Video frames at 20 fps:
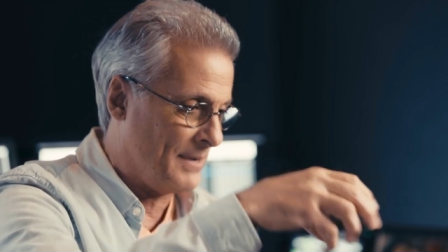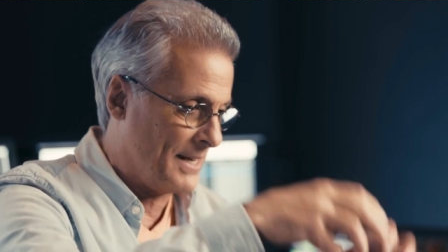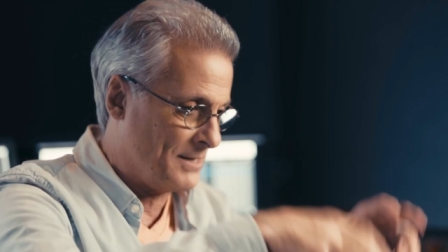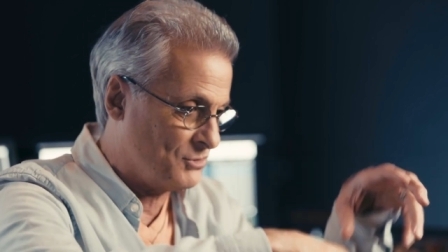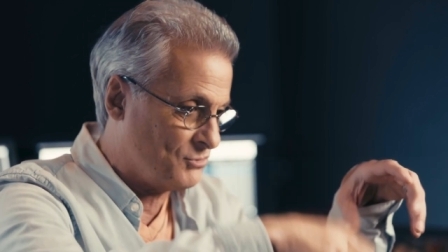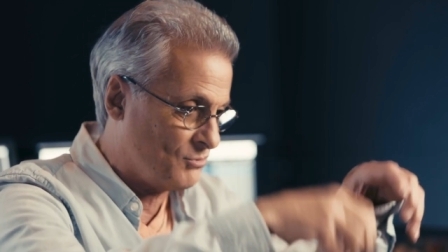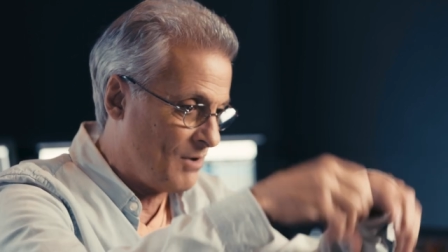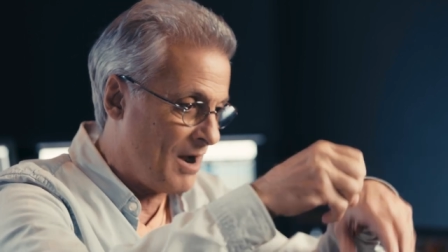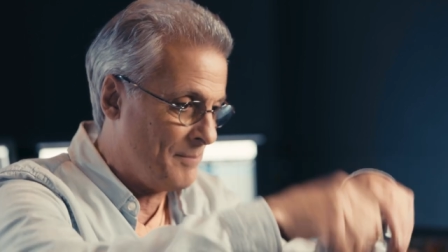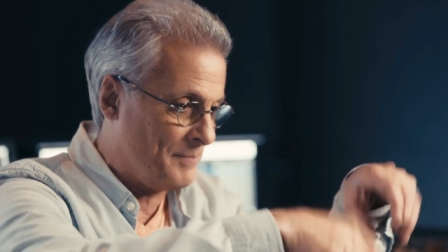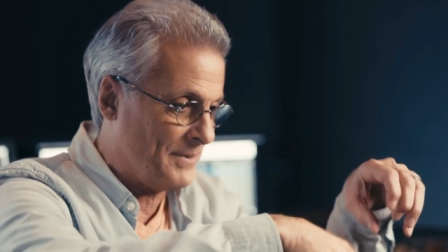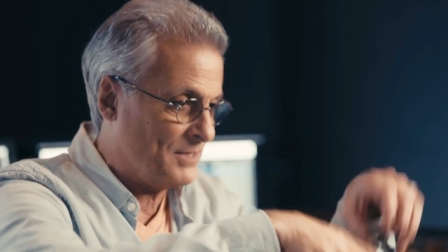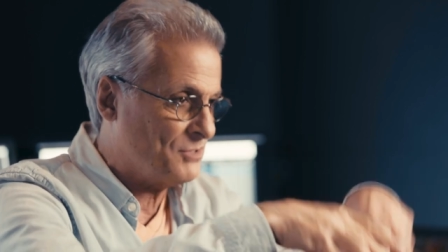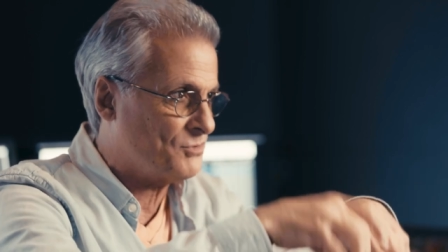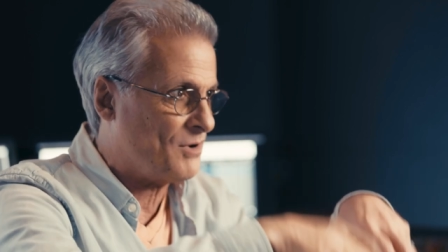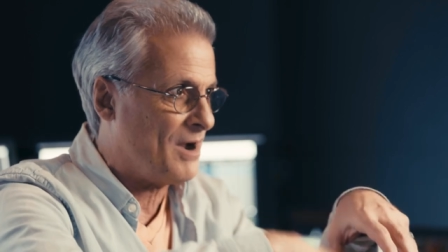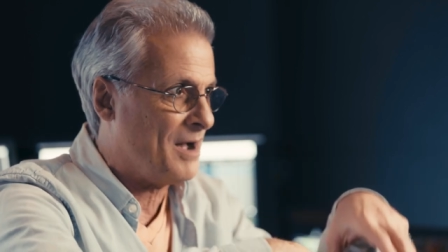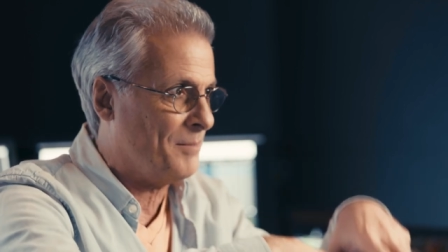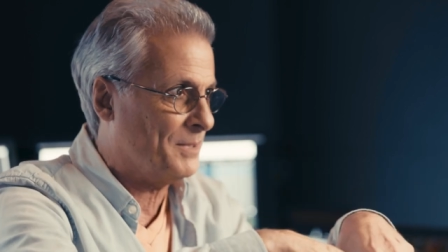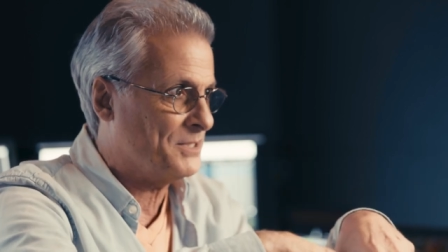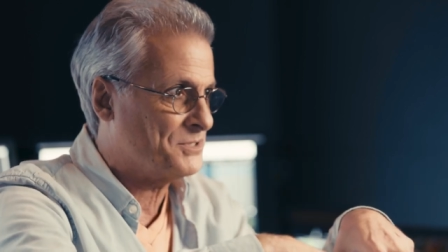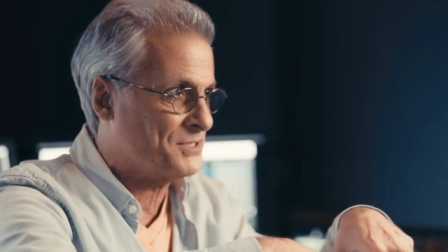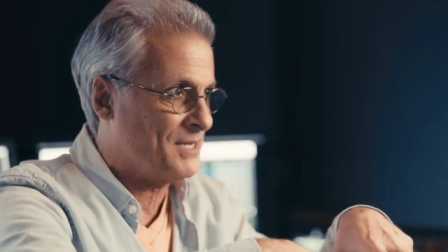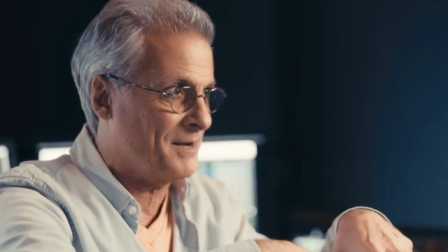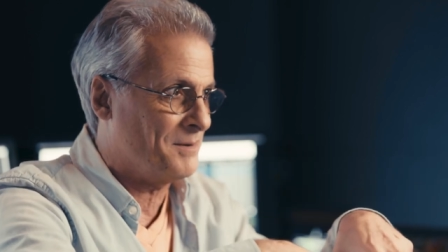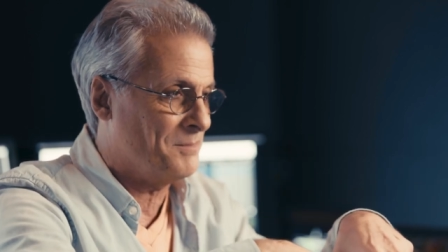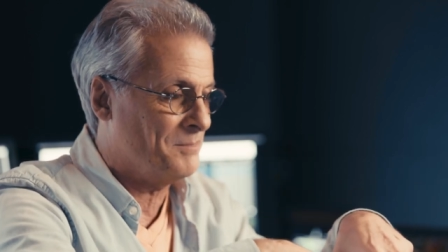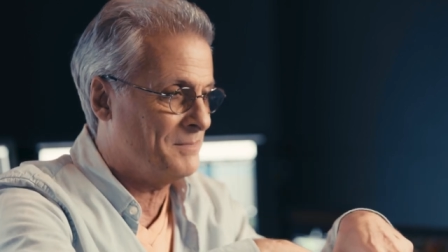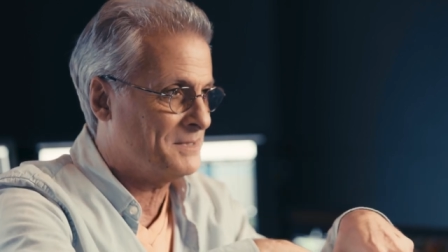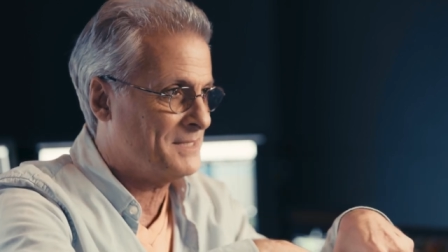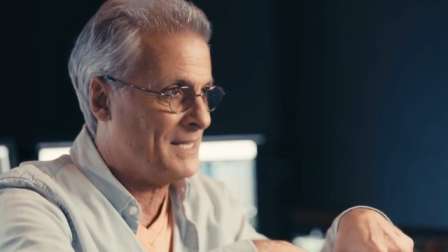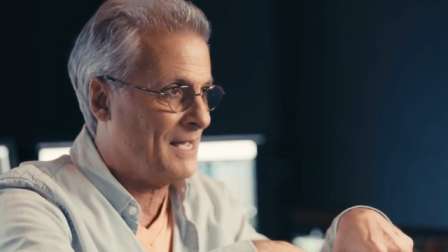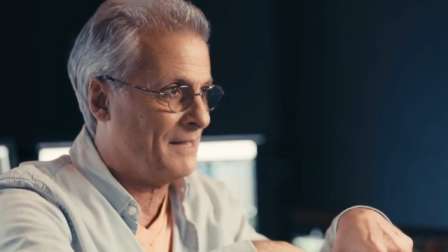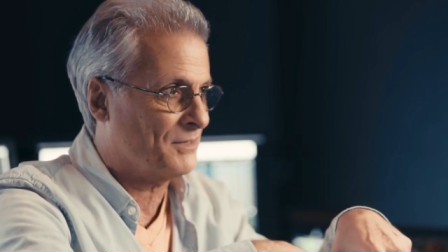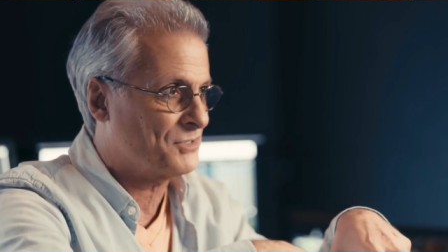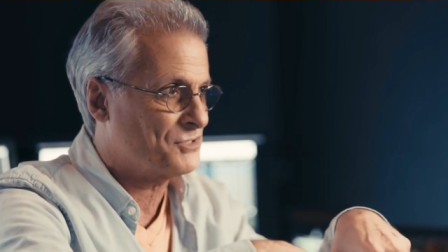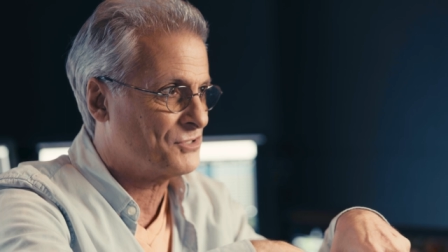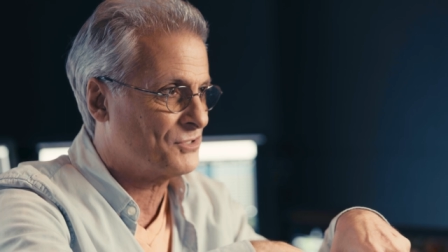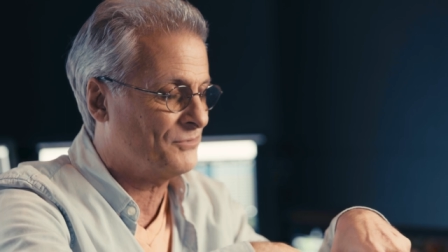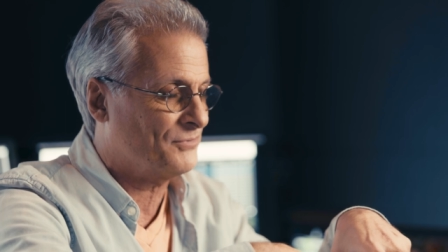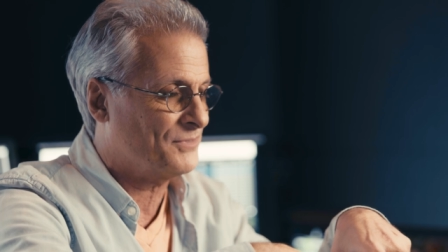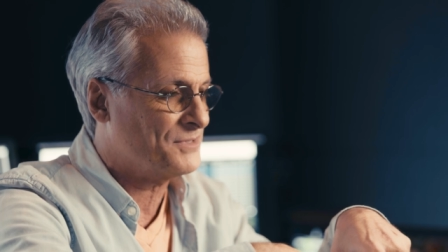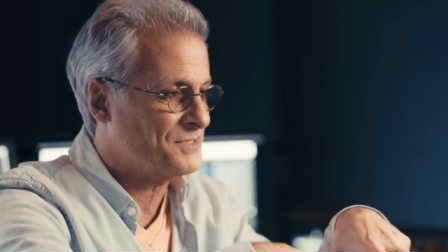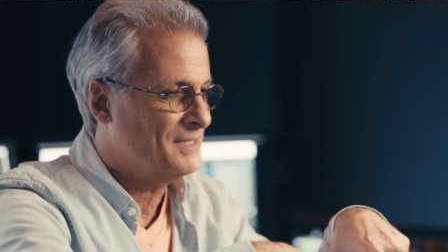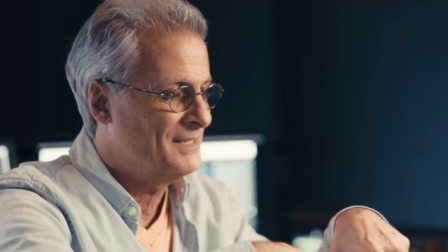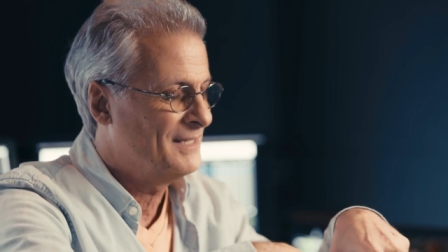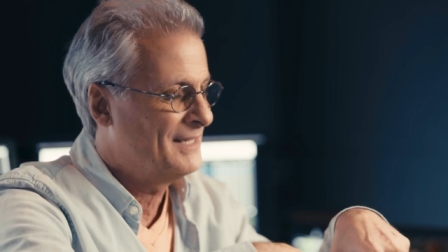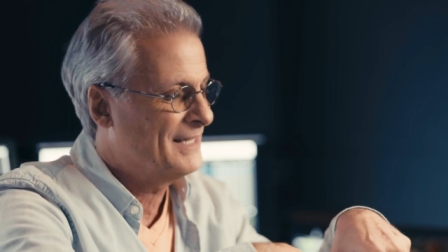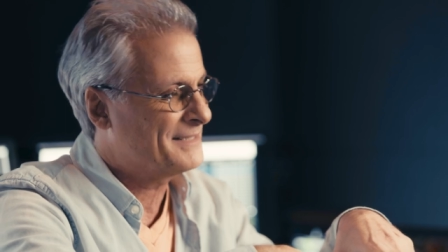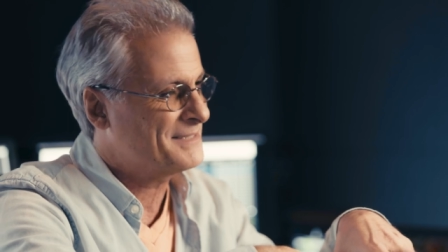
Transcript: by dropping droplets on a metallic surface.